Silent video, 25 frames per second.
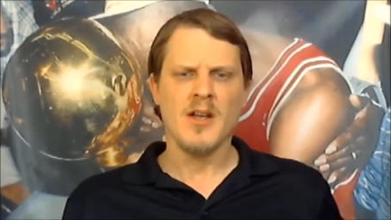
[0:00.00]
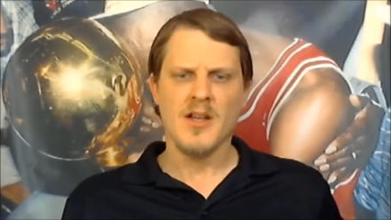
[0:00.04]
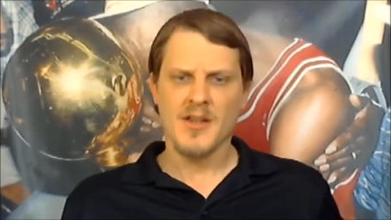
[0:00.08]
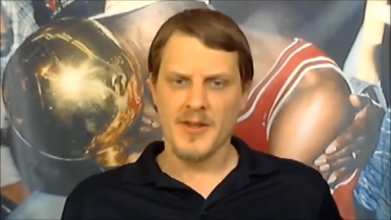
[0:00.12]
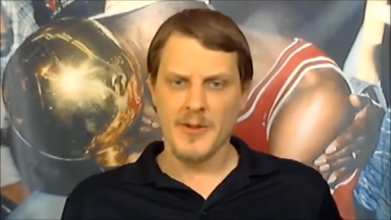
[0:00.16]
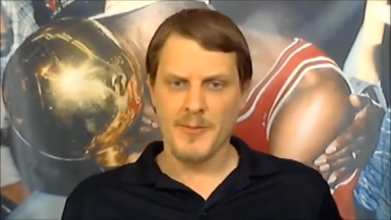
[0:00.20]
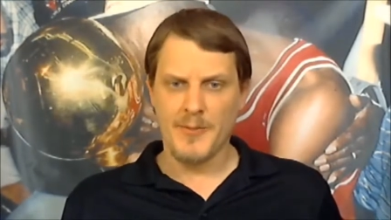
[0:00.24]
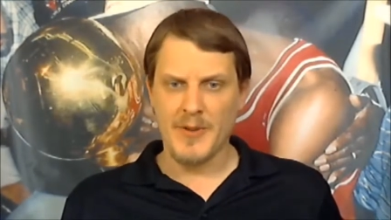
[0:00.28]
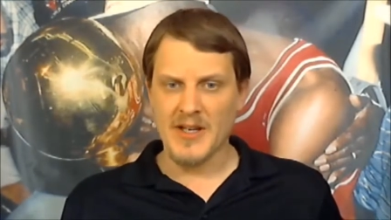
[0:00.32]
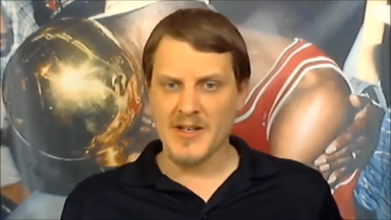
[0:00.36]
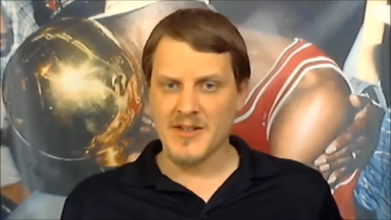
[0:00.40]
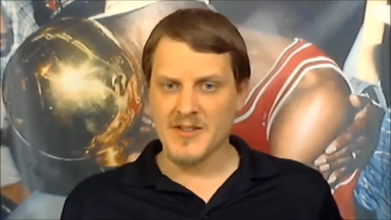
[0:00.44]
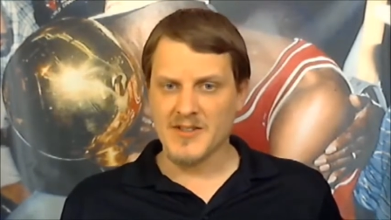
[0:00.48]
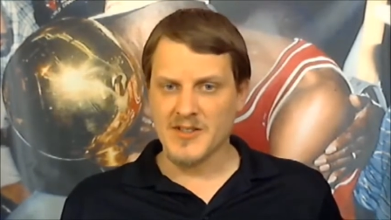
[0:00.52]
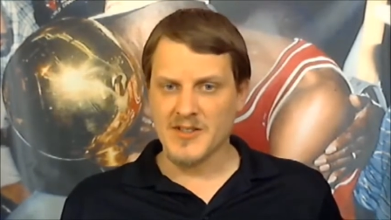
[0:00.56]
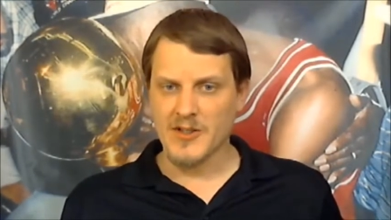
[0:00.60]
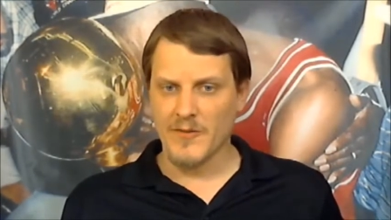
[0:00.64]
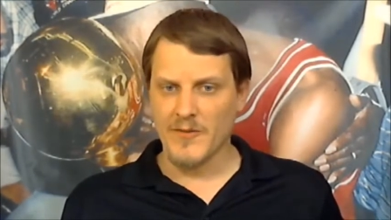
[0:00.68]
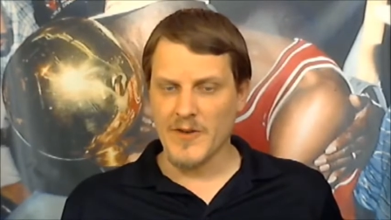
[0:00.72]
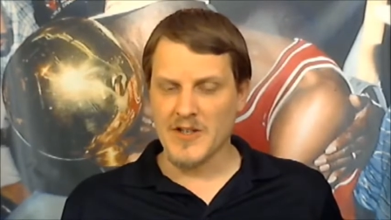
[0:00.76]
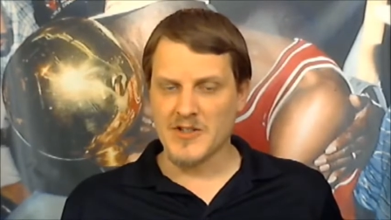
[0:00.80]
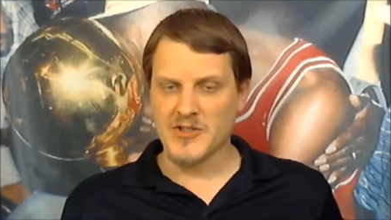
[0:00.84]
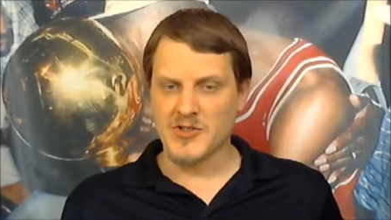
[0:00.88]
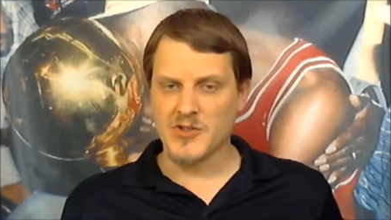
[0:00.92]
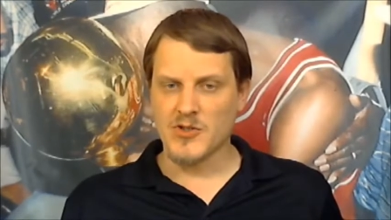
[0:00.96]
The pick of
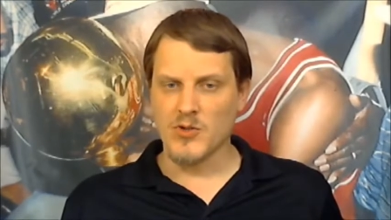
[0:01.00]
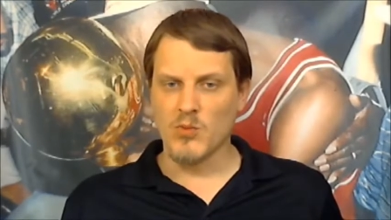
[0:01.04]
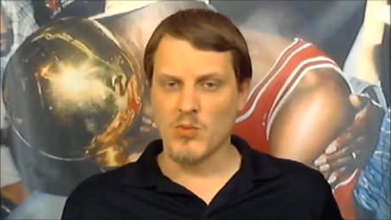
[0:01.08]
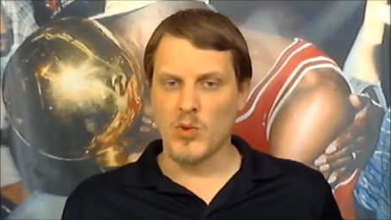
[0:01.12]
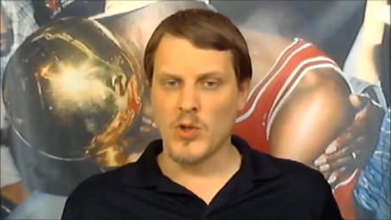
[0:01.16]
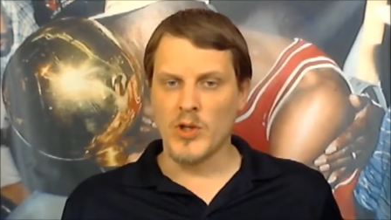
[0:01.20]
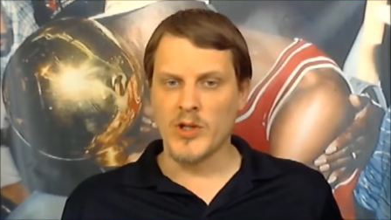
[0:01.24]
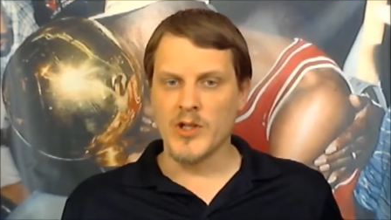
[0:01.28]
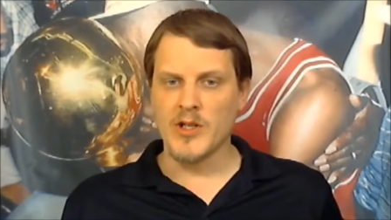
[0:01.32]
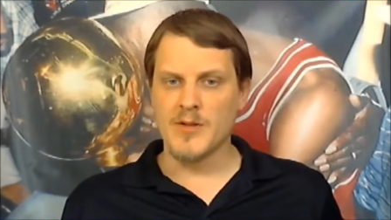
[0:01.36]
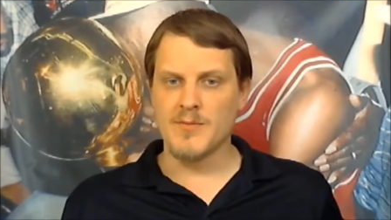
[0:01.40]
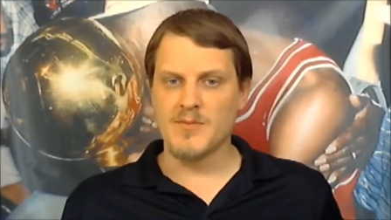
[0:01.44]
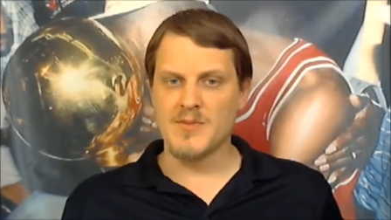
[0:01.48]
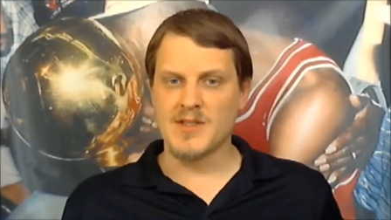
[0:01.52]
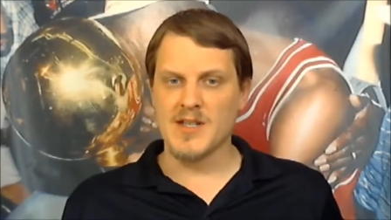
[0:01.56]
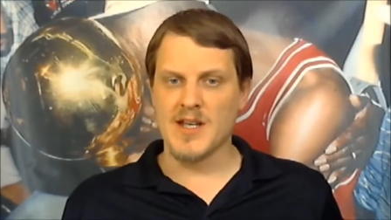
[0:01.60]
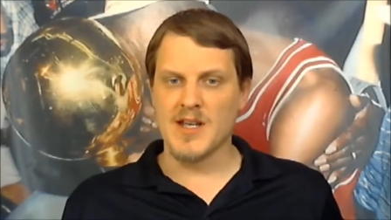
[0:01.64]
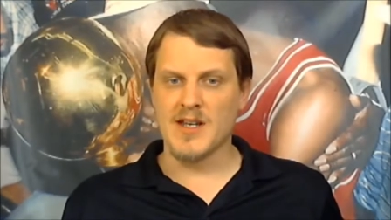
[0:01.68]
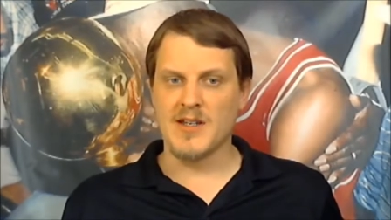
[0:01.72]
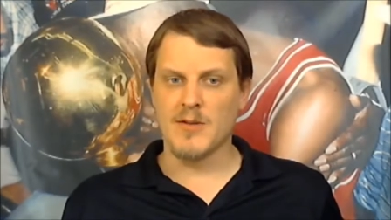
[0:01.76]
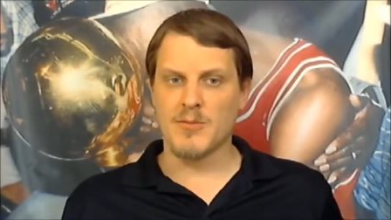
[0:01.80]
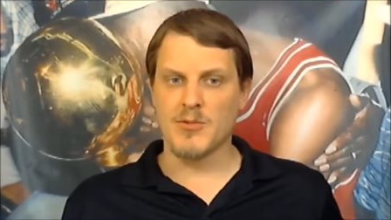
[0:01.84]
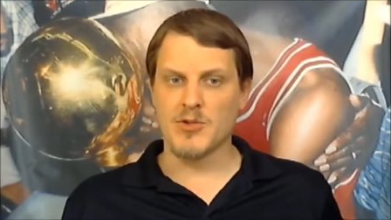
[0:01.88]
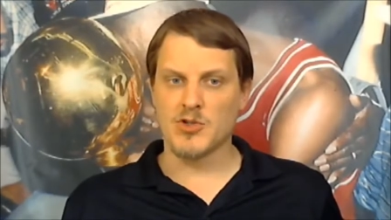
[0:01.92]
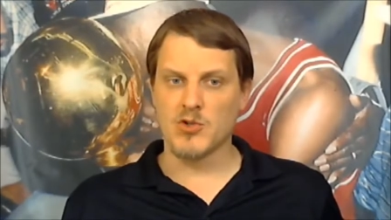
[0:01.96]
Sylvester Williams
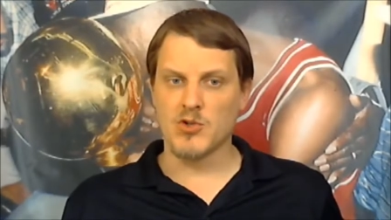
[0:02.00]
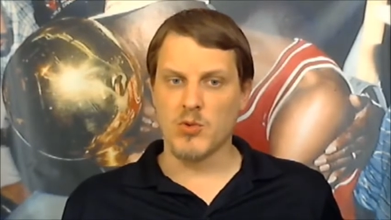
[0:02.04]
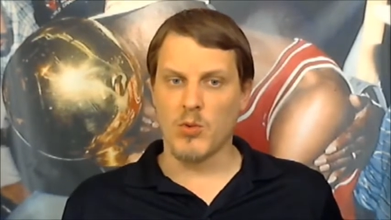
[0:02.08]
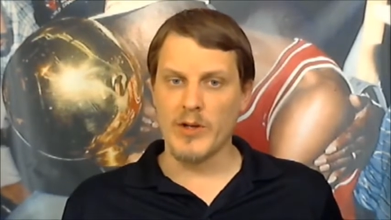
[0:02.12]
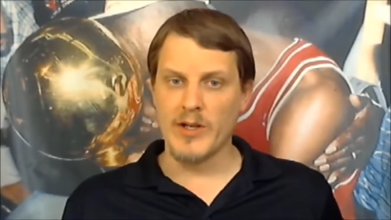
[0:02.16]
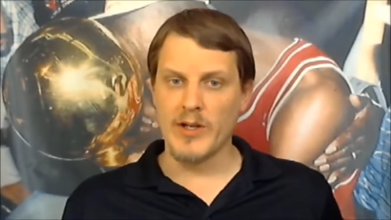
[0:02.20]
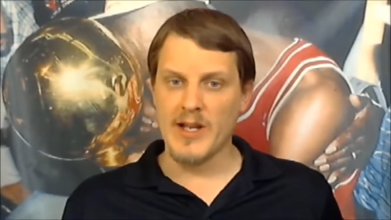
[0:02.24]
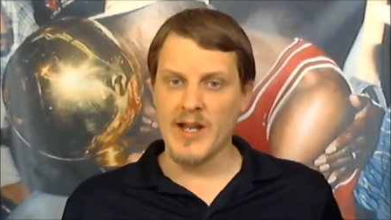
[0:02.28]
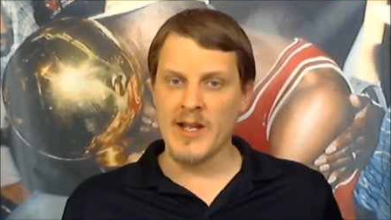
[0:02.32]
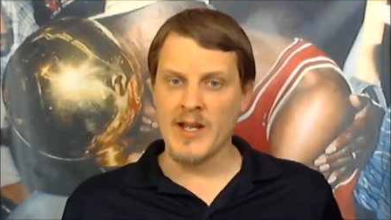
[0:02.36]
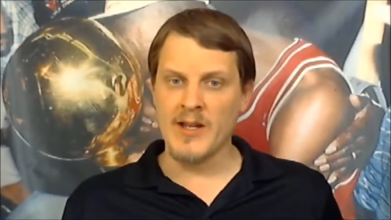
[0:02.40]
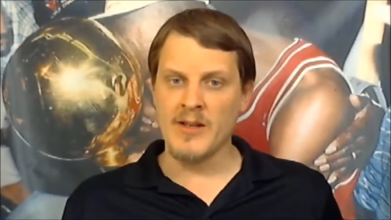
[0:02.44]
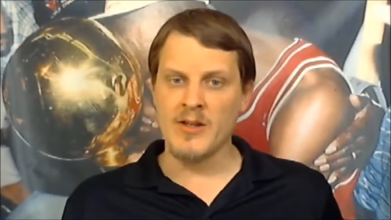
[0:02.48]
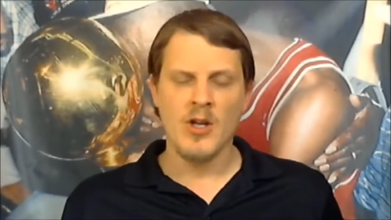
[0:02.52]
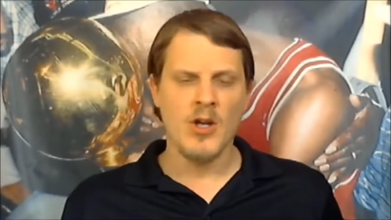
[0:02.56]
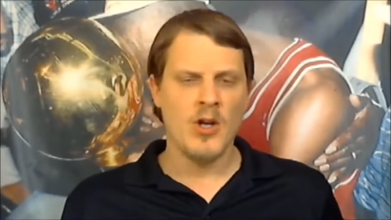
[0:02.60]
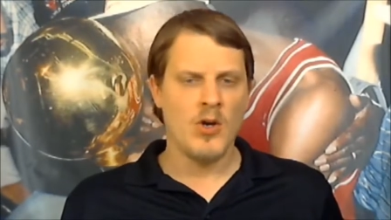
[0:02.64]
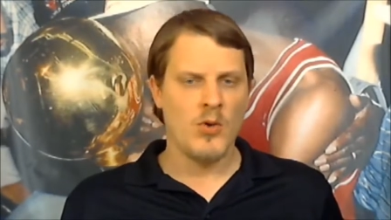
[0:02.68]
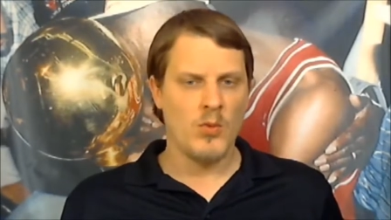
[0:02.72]
at number 28